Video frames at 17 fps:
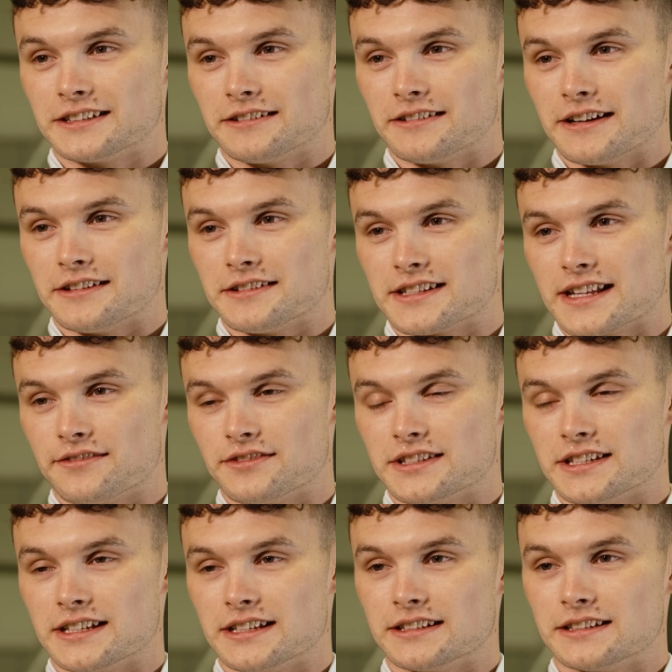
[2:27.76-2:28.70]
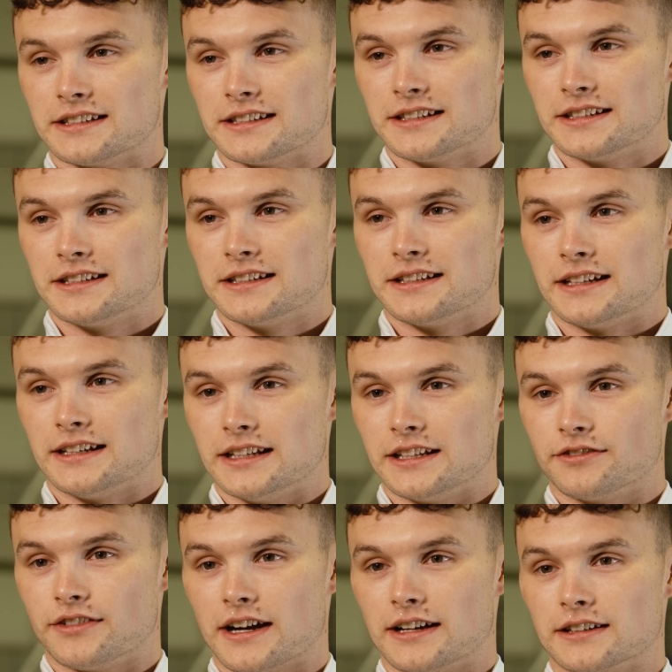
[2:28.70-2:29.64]
around 17,
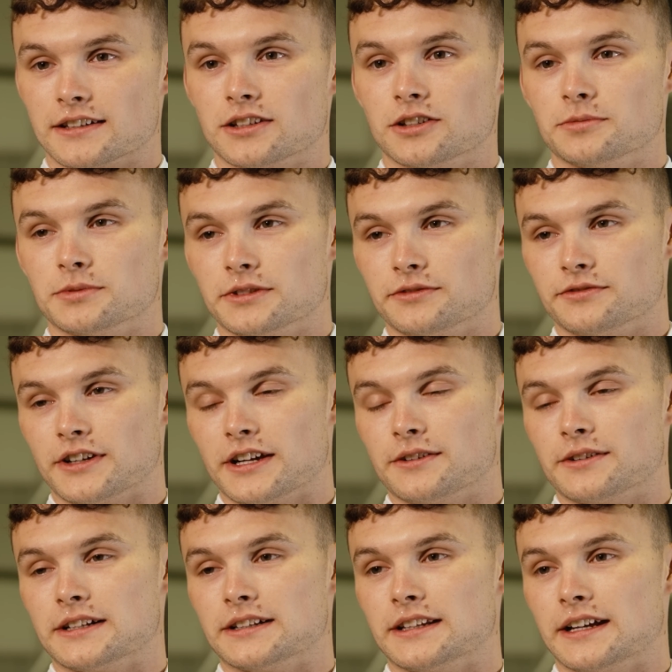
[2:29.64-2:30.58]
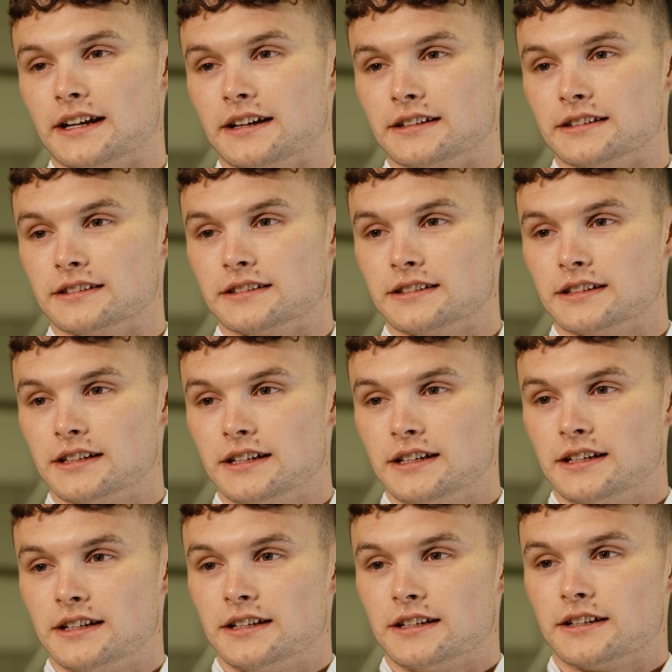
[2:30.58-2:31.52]
League of Ireland club, done very well there and
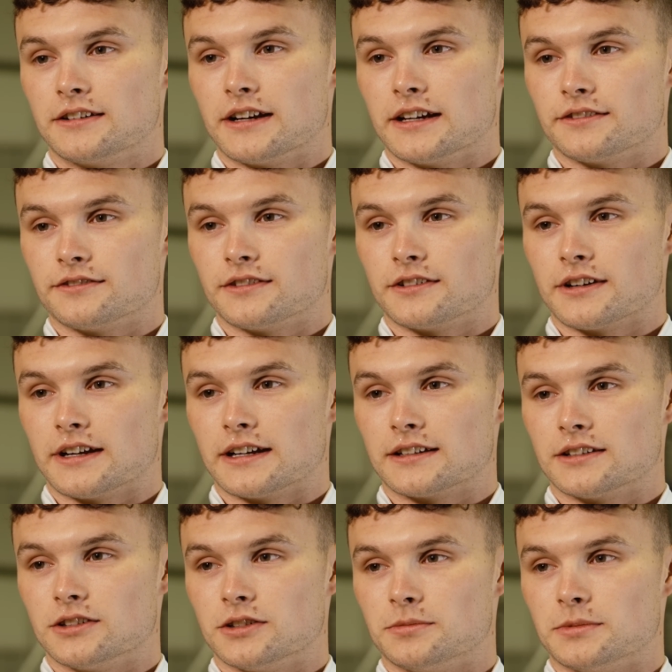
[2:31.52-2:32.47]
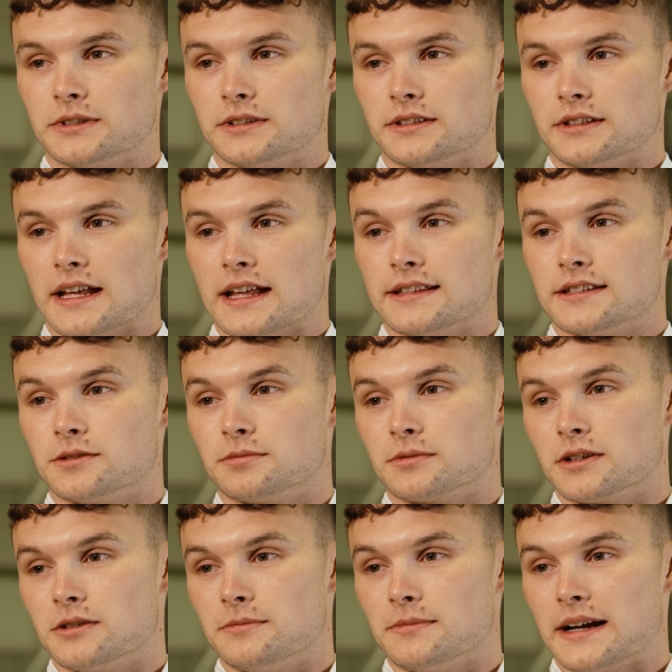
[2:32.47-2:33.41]
great great club and ended up
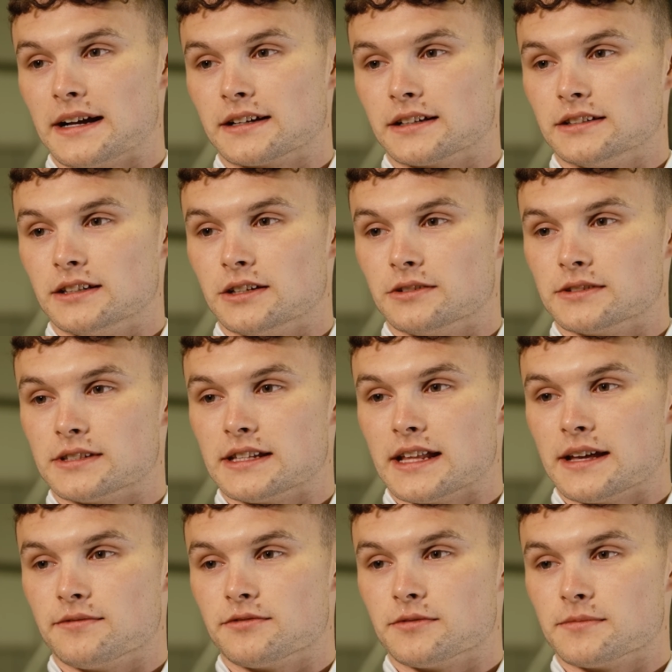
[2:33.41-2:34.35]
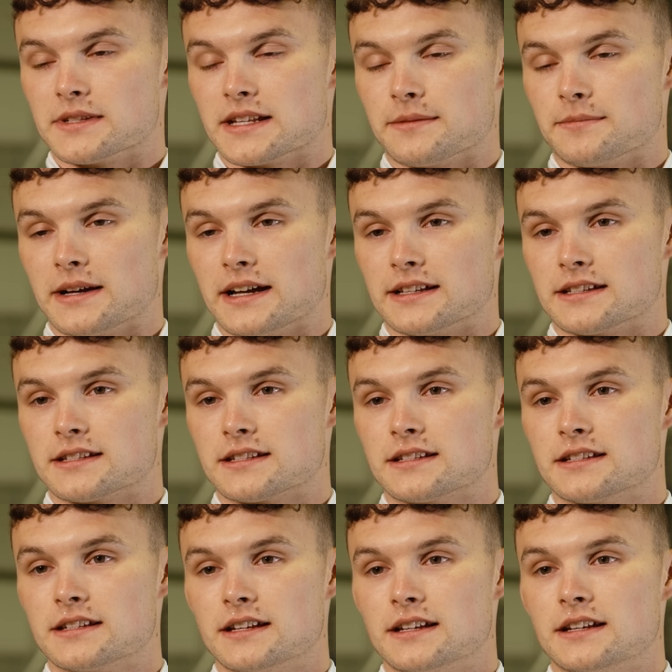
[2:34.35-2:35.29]
going back on loan to them from St.
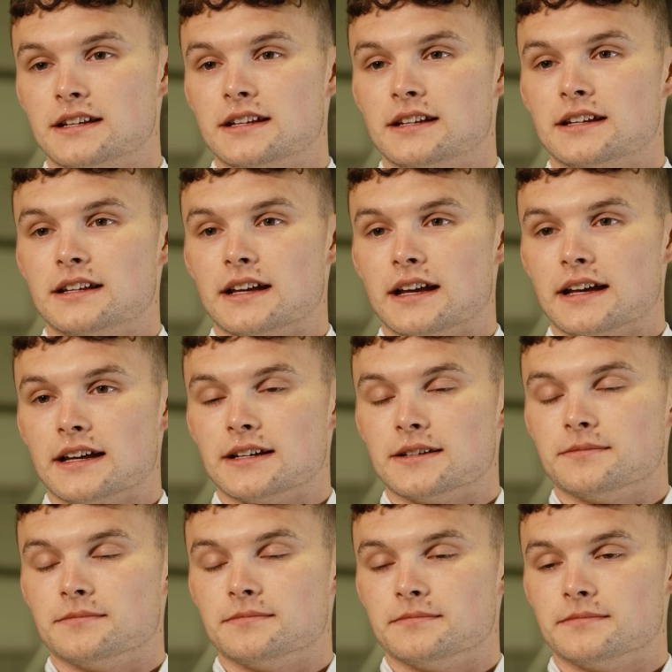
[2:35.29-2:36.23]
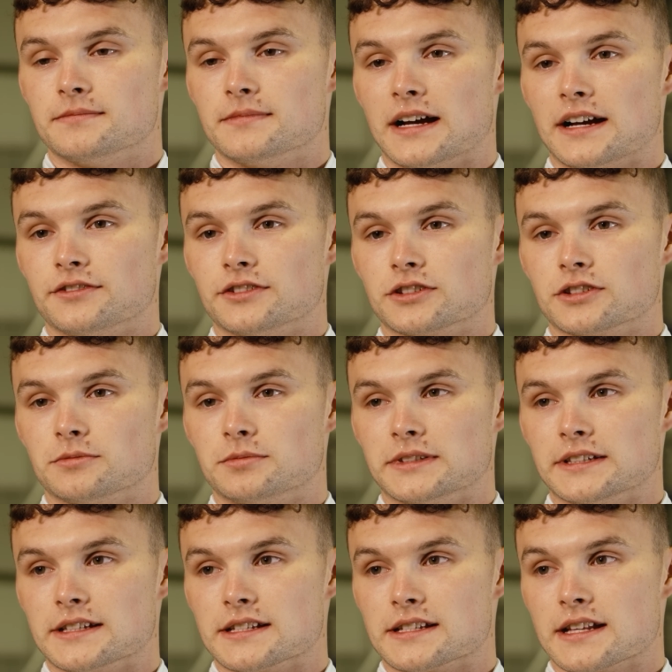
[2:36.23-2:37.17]
Pat's um, after a
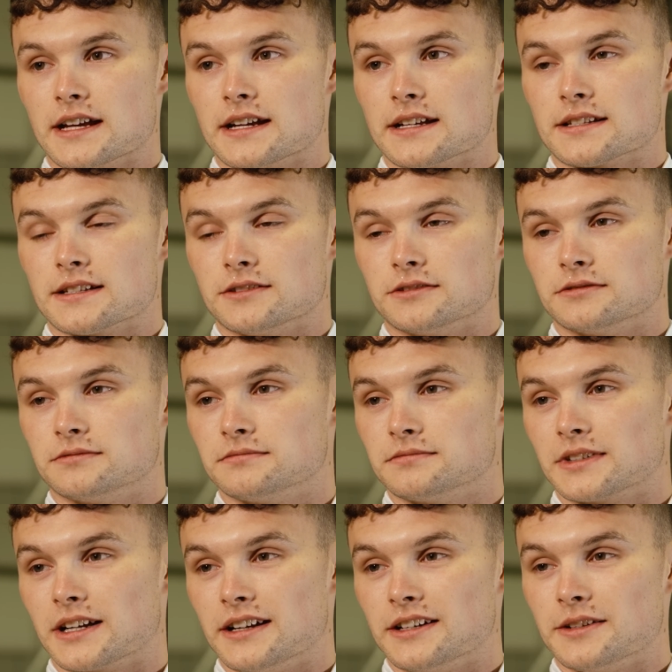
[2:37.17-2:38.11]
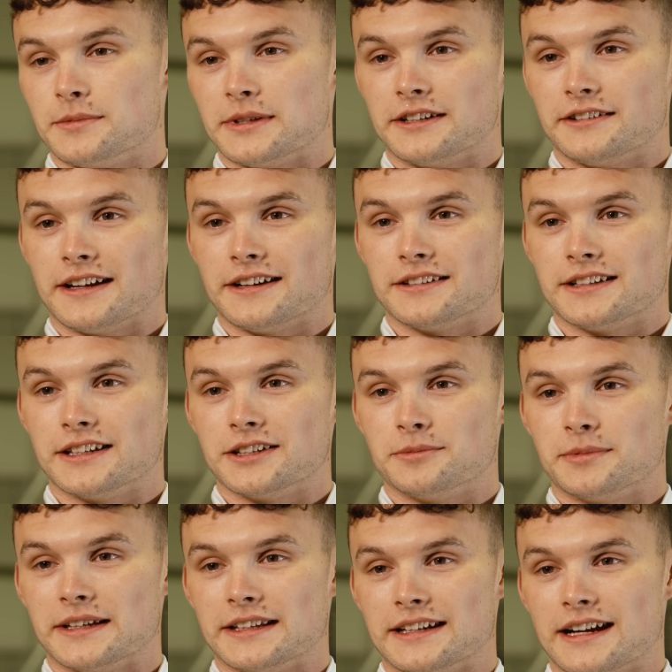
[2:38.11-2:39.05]
couple of years there. So kind of been around a
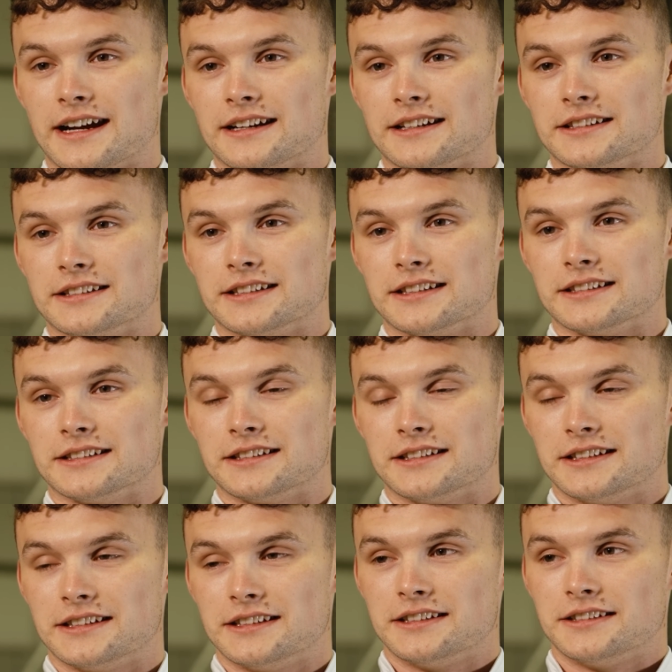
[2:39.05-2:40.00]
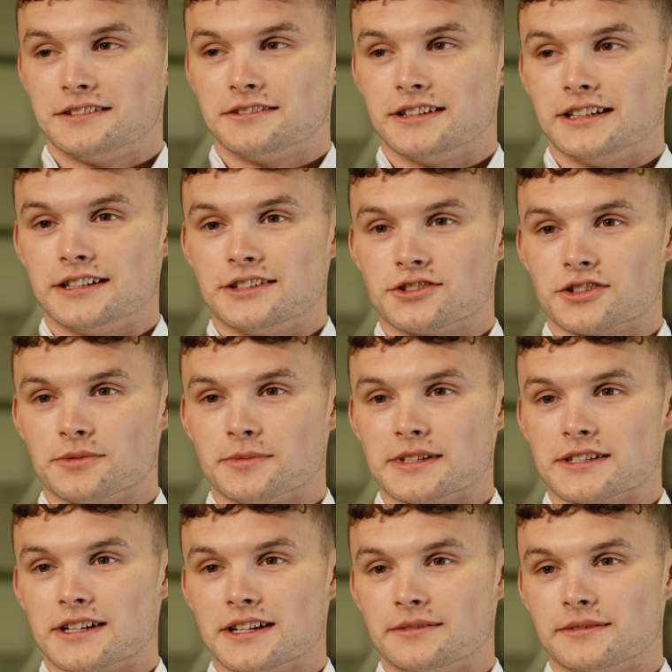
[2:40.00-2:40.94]
little bit in Ireland and really enjoyed
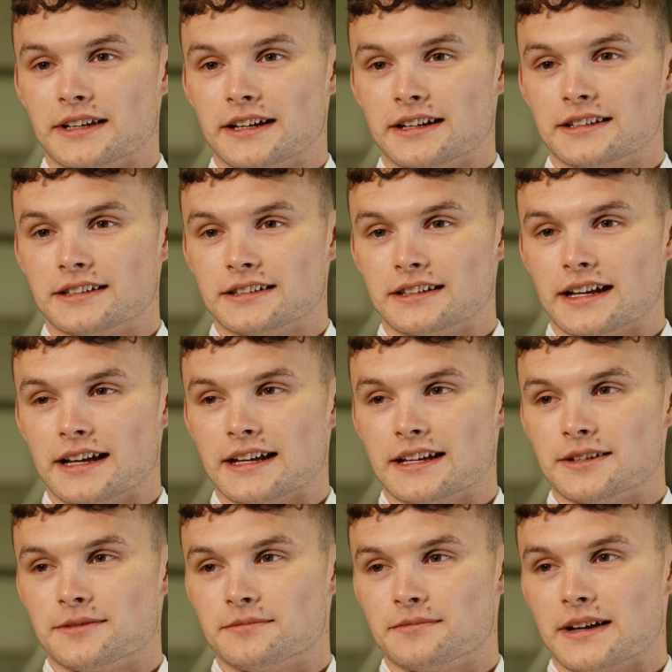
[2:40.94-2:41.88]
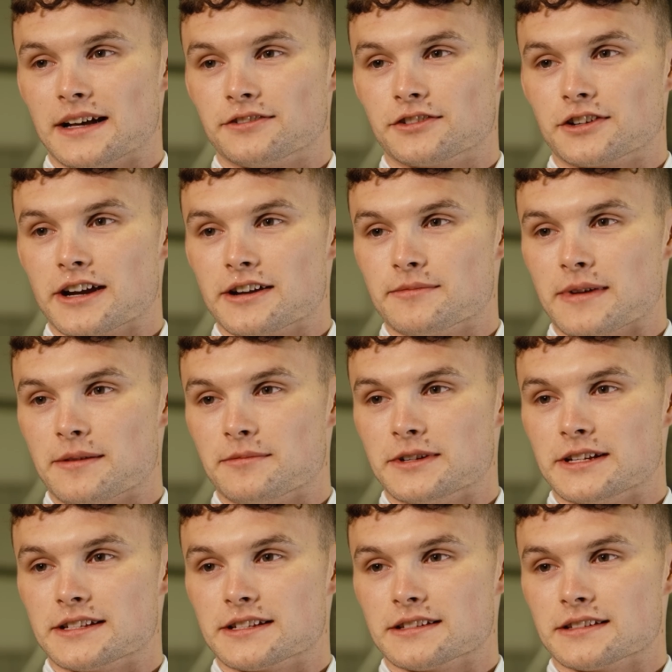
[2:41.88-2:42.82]
my time there. Um, have great
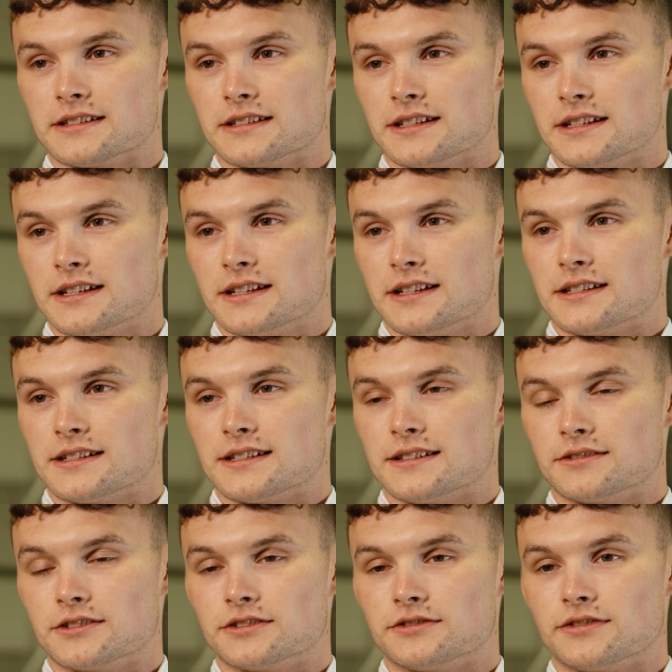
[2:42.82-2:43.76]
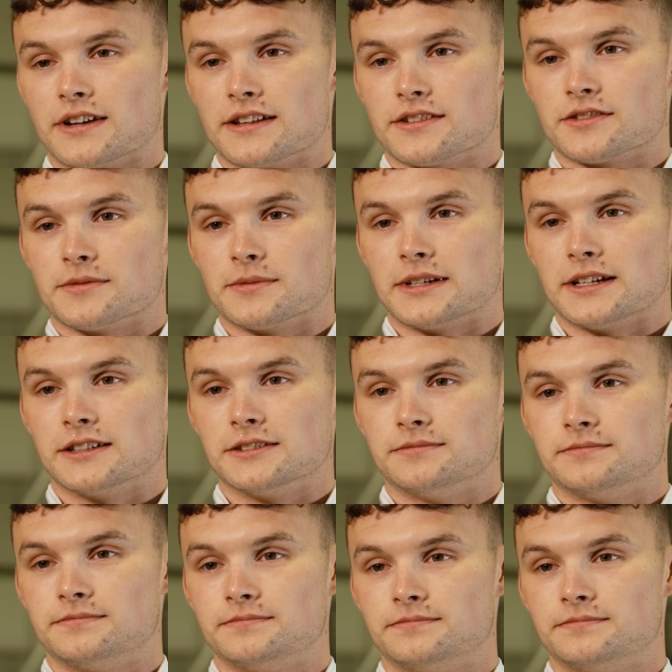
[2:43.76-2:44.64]
memories and still have good friends from it all.